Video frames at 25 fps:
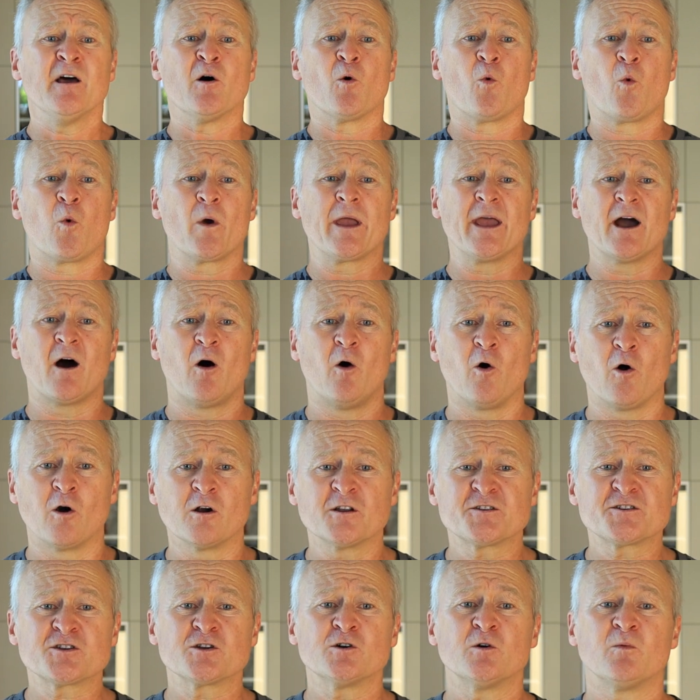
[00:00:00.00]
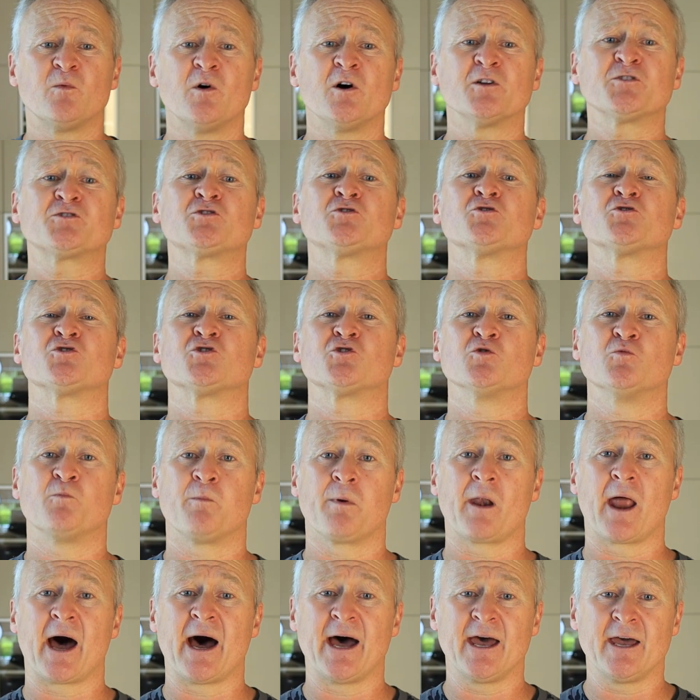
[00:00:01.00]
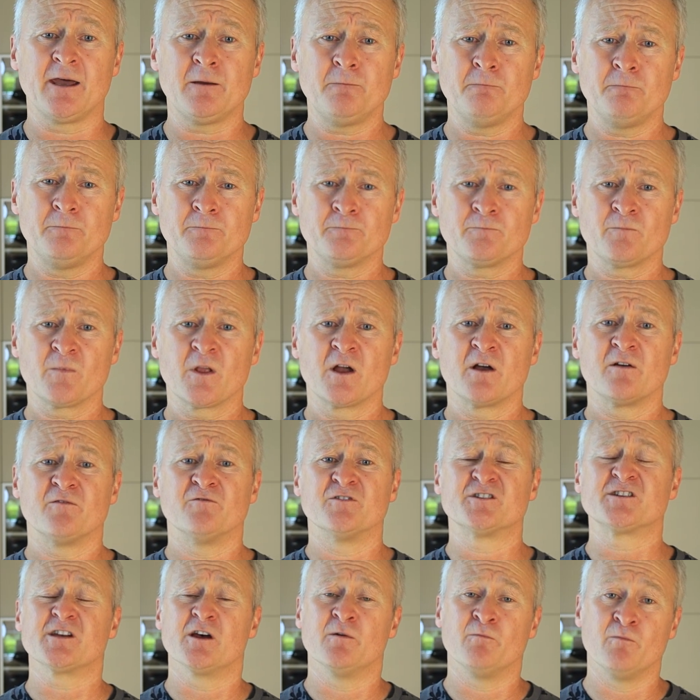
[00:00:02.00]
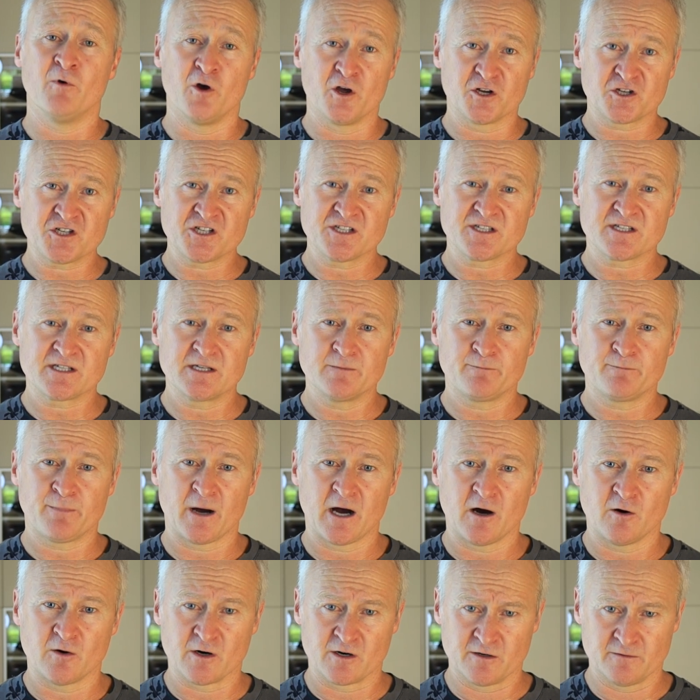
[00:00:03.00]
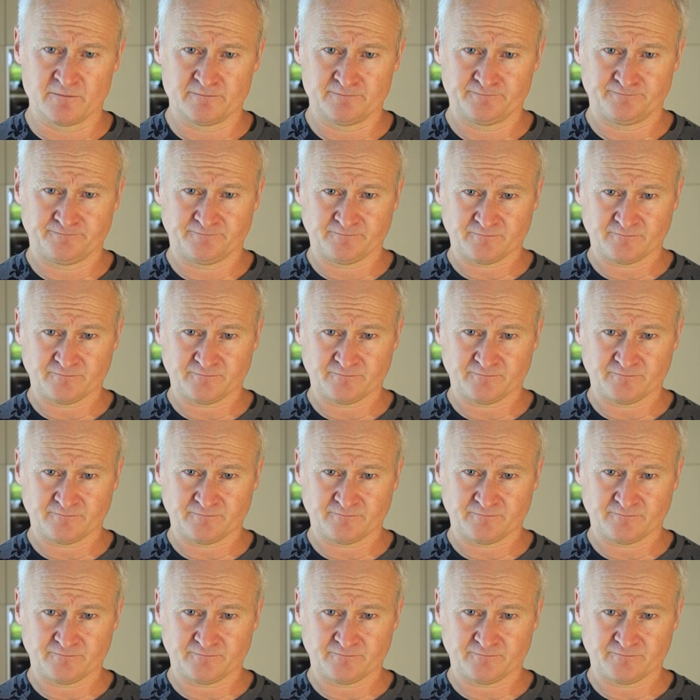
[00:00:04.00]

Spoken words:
We also want to supply with emergency power.